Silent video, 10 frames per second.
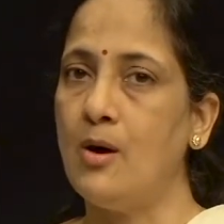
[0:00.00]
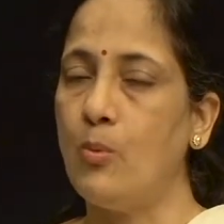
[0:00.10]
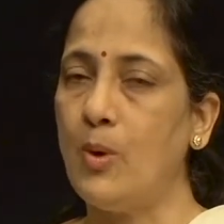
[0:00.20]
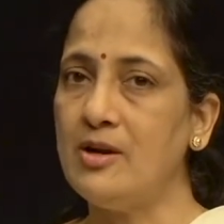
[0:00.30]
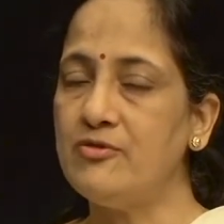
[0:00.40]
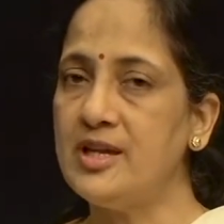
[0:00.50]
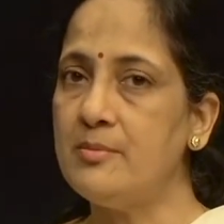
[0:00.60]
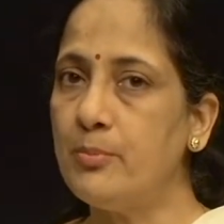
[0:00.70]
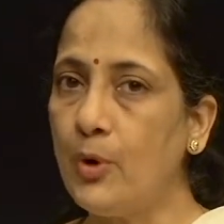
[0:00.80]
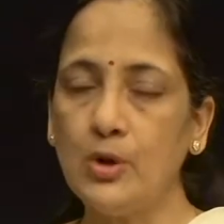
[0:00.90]
one of the
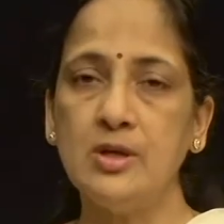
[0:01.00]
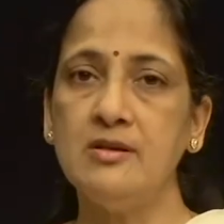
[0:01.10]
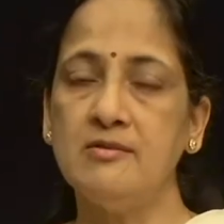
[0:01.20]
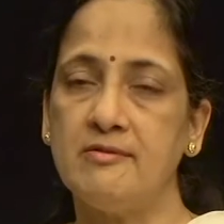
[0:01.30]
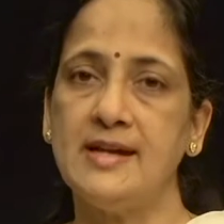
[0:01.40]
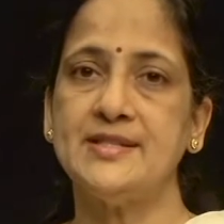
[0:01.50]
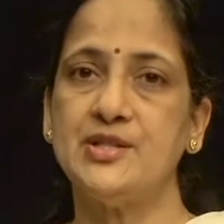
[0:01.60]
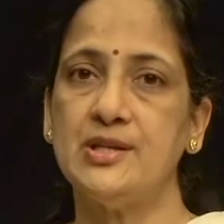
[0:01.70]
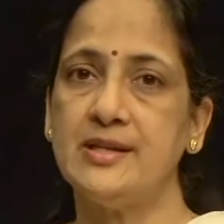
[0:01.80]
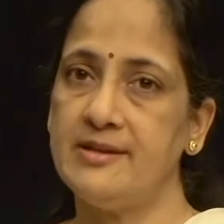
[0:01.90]
important
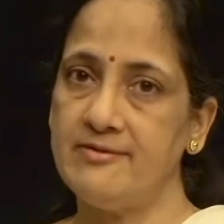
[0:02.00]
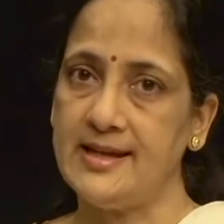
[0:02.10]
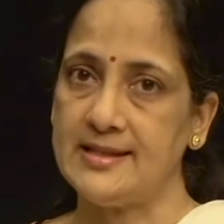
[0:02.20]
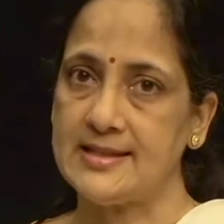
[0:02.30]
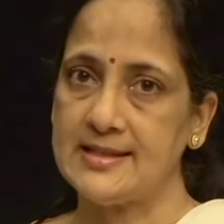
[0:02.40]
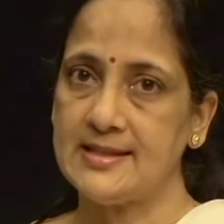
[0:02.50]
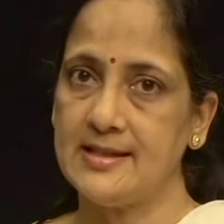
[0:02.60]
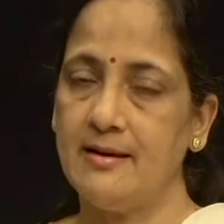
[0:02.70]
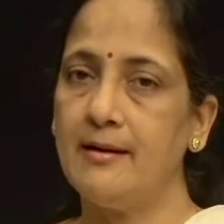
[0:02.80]
vascular events